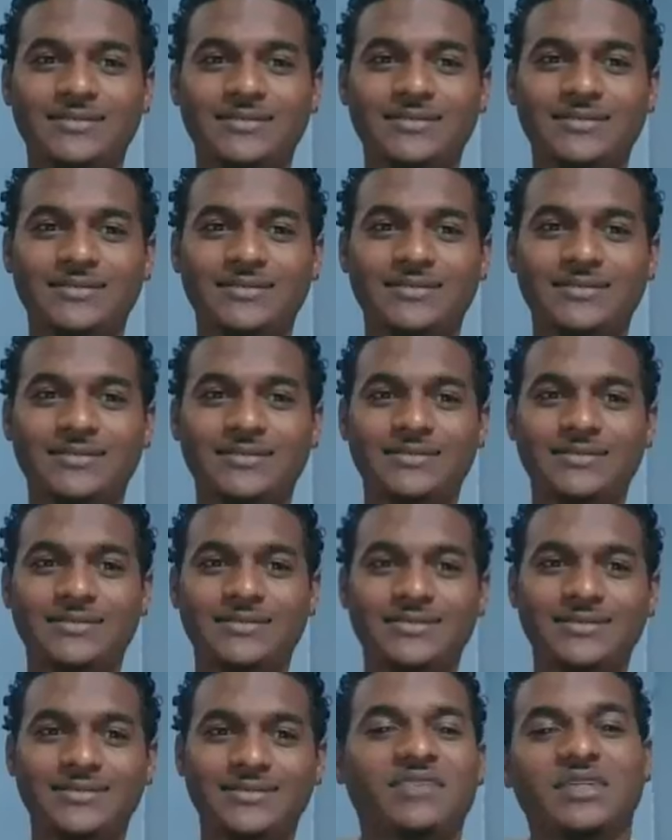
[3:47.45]
As
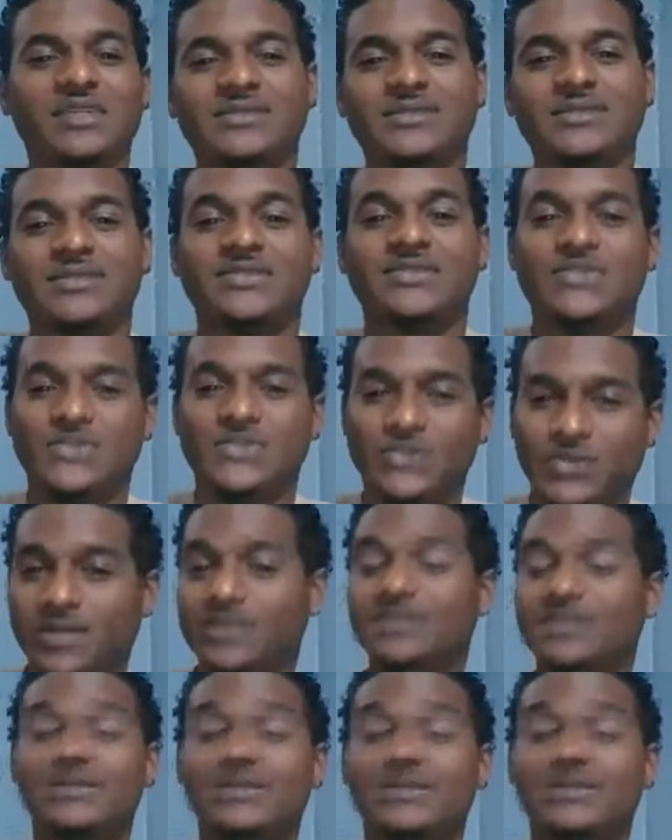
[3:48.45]
most of us
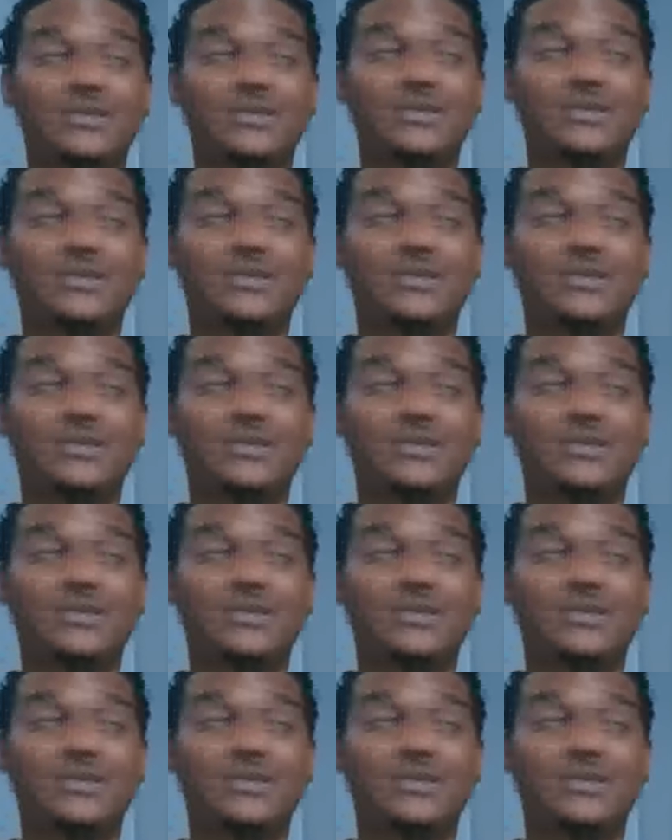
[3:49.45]
students